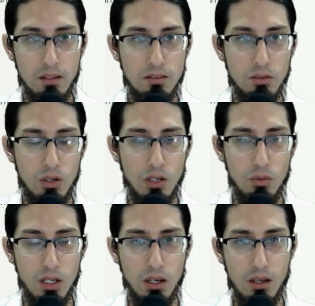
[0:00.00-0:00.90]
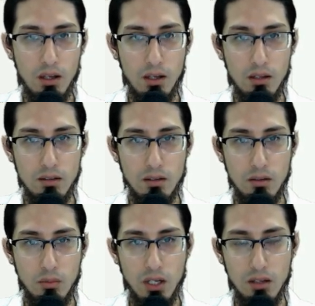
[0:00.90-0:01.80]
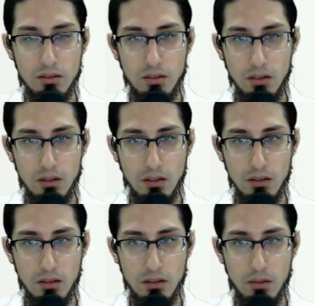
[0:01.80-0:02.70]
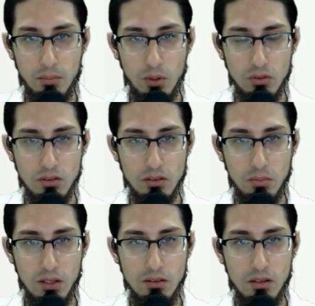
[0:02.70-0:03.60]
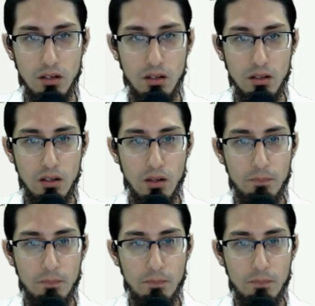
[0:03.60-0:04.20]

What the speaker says: So if we can see the process, basically